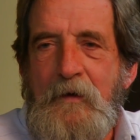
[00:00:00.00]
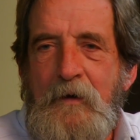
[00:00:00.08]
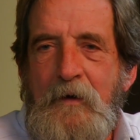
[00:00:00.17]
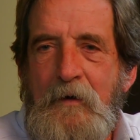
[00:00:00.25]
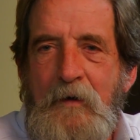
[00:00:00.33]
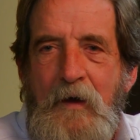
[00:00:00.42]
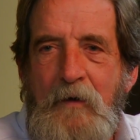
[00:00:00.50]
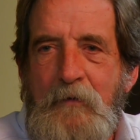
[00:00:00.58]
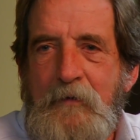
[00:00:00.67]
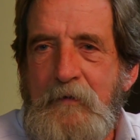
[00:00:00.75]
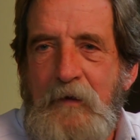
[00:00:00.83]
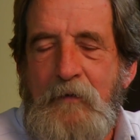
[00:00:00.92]
uh, I
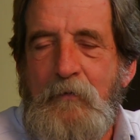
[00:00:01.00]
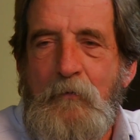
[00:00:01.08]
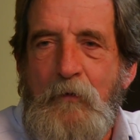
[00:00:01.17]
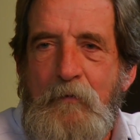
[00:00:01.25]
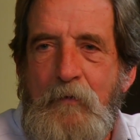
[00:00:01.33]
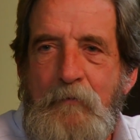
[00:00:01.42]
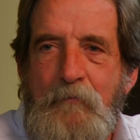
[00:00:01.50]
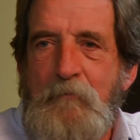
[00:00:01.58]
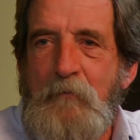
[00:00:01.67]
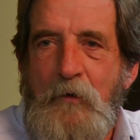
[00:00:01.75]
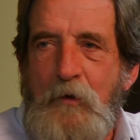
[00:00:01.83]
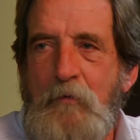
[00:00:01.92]
would say women
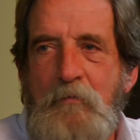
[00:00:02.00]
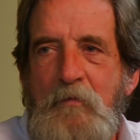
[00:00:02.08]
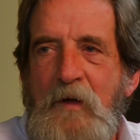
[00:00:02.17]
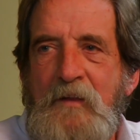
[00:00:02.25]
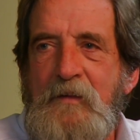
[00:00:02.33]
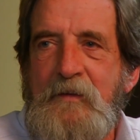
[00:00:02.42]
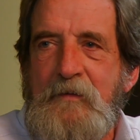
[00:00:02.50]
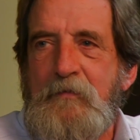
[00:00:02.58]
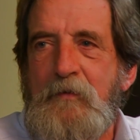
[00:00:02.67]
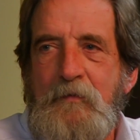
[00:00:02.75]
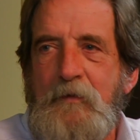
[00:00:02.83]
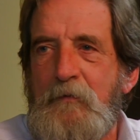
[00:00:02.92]
were at least
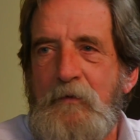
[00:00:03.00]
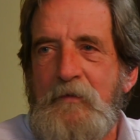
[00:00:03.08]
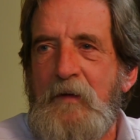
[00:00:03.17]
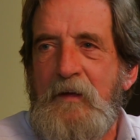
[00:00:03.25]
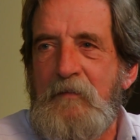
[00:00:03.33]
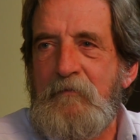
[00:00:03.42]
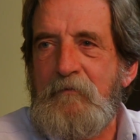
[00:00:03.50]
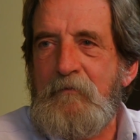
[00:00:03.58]
50 percent,